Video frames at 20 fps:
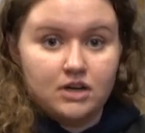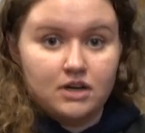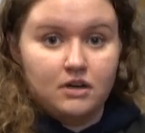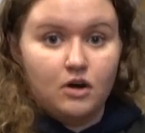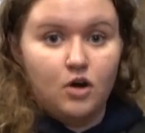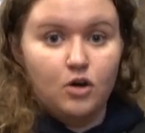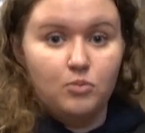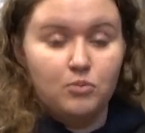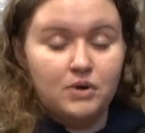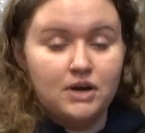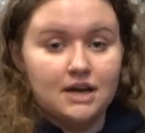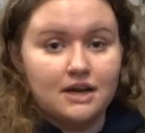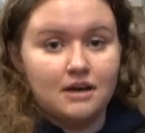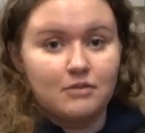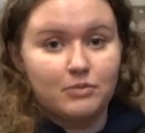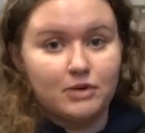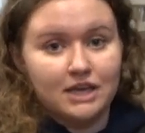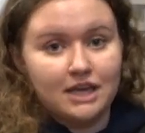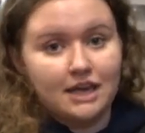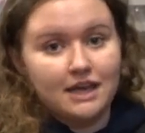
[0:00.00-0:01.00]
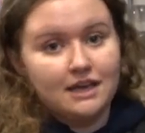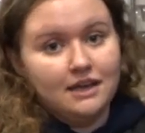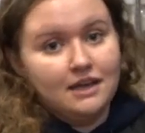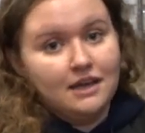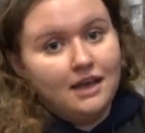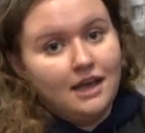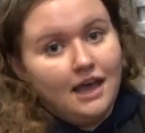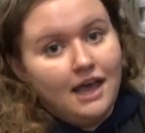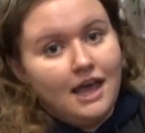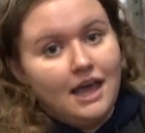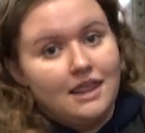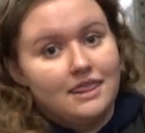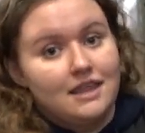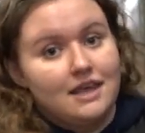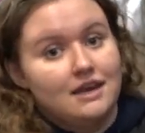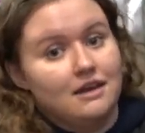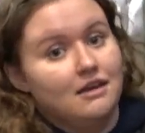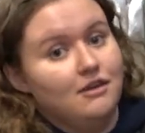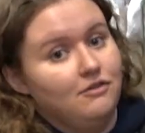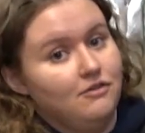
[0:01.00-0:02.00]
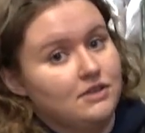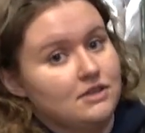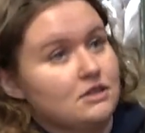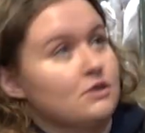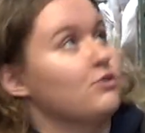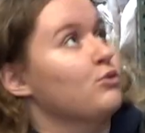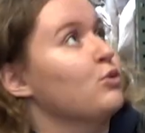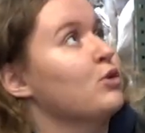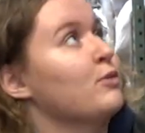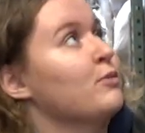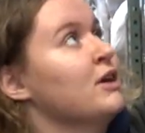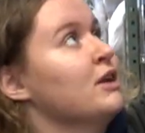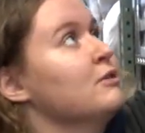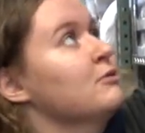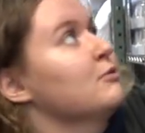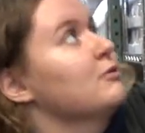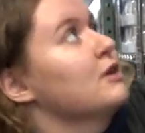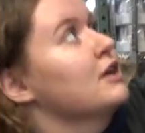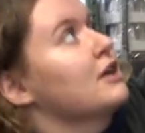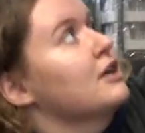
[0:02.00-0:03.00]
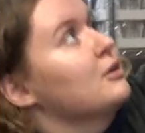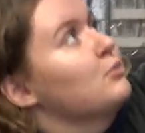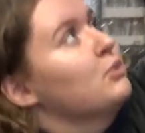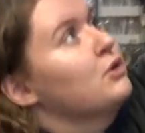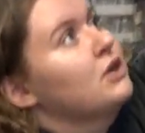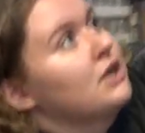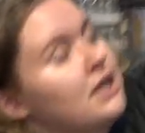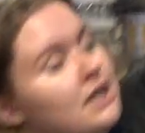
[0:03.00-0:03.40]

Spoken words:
gonna open it up again, and then if it's a woman, we're gonna put